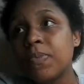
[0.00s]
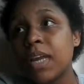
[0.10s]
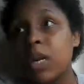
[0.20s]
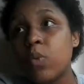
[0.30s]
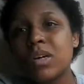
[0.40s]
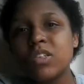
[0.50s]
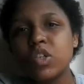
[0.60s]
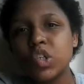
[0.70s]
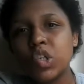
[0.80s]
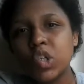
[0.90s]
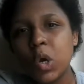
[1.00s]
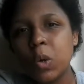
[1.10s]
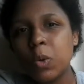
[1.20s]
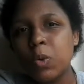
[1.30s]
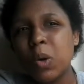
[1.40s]
it wasn't
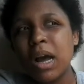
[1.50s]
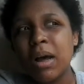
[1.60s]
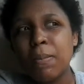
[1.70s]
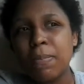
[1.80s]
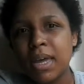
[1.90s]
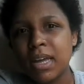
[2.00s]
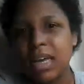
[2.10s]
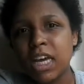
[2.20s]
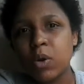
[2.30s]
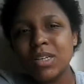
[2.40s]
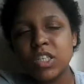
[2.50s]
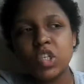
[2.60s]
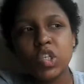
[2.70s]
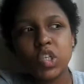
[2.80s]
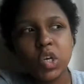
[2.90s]
so big. It wasn't
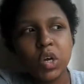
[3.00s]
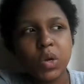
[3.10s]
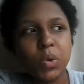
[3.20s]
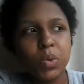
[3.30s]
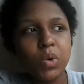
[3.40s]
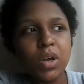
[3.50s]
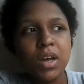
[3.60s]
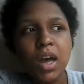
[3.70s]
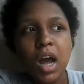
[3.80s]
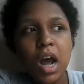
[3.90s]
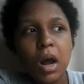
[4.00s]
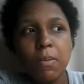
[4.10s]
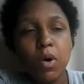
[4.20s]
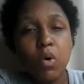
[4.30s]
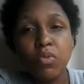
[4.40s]
so
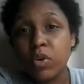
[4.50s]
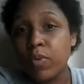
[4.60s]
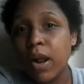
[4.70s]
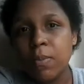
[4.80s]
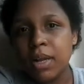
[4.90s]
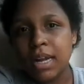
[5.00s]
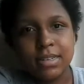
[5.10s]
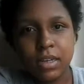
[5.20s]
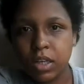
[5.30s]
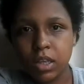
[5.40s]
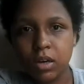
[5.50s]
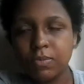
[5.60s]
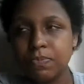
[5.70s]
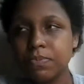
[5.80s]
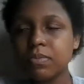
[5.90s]
overwhelming as I thought.
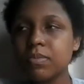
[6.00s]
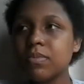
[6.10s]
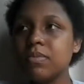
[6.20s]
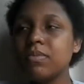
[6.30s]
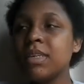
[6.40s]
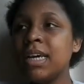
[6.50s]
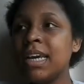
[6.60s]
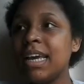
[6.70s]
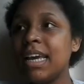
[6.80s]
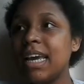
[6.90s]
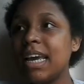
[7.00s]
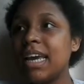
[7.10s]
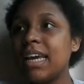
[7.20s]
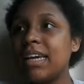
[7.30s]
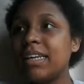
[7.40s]

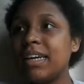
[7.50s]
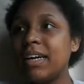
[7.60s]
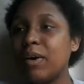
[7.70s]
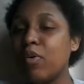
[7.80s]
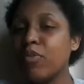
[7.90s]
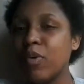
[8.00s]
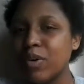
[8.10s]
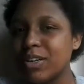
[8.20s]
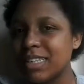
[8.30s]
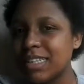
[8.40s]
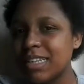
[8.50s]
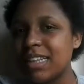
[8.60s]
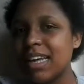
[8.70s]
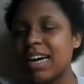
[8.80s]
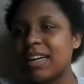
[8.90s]
And of course,
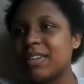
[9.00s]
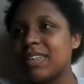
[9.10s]
that